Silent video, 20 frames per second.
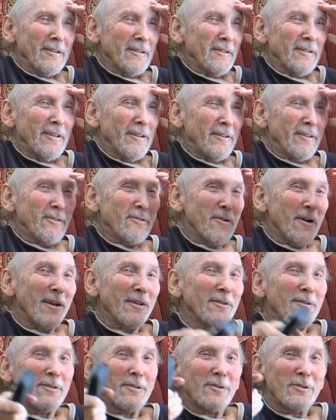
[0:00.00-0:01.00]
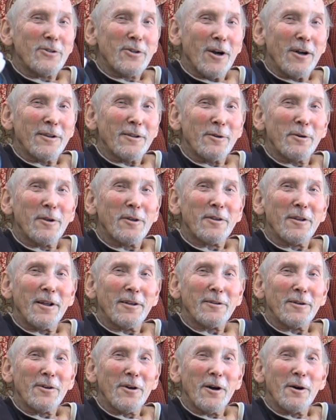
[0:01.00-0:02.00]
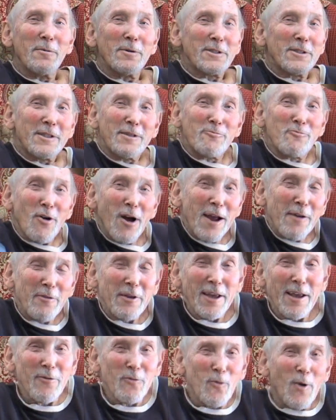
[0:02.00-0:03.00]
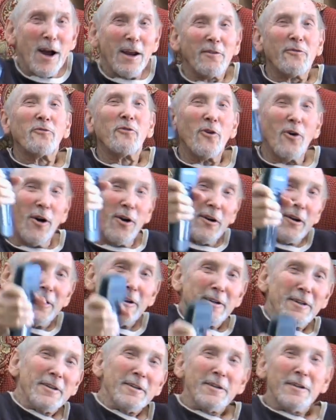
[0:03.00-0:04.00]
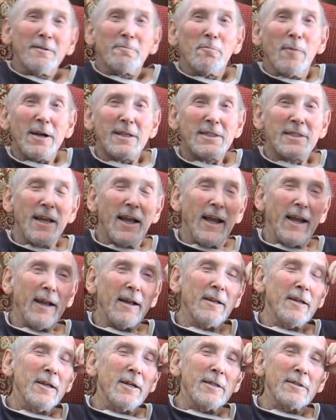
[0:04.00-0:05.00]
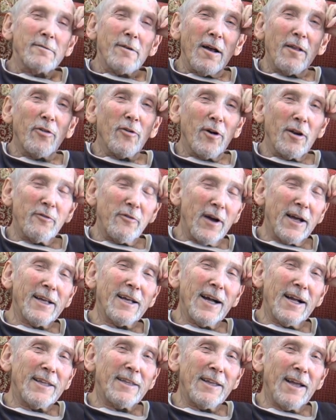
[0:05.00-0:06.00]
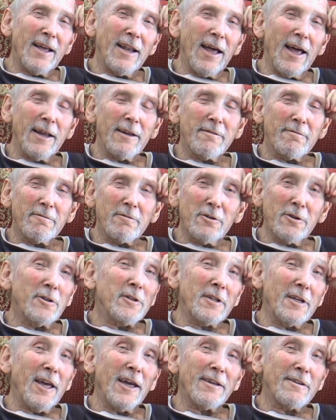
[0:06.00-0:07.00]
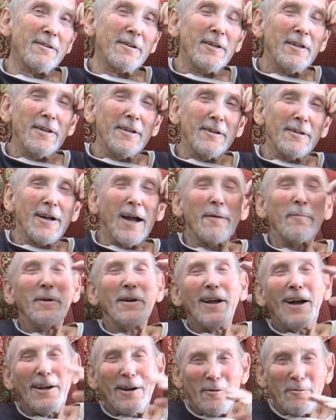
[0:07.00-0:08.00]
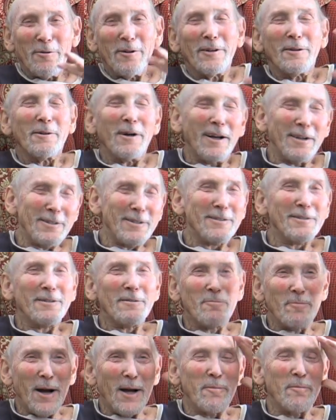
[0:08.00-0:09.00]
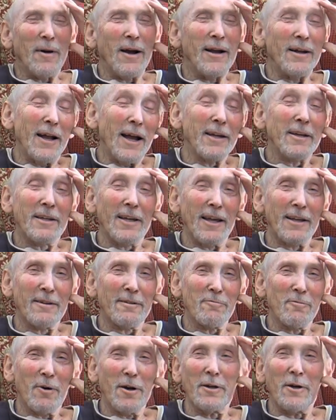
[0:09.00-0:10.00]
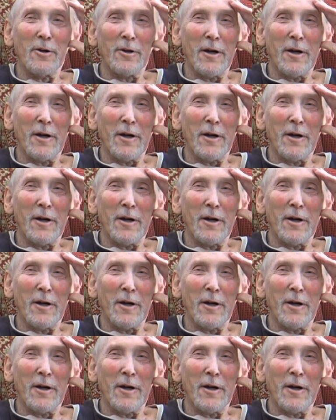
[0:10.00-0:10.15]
Jean-Louis Trintignant was driving his white Ford Mustang. So I thought if I got that, I could get, I didn't really, in my mind, I'd get Anouk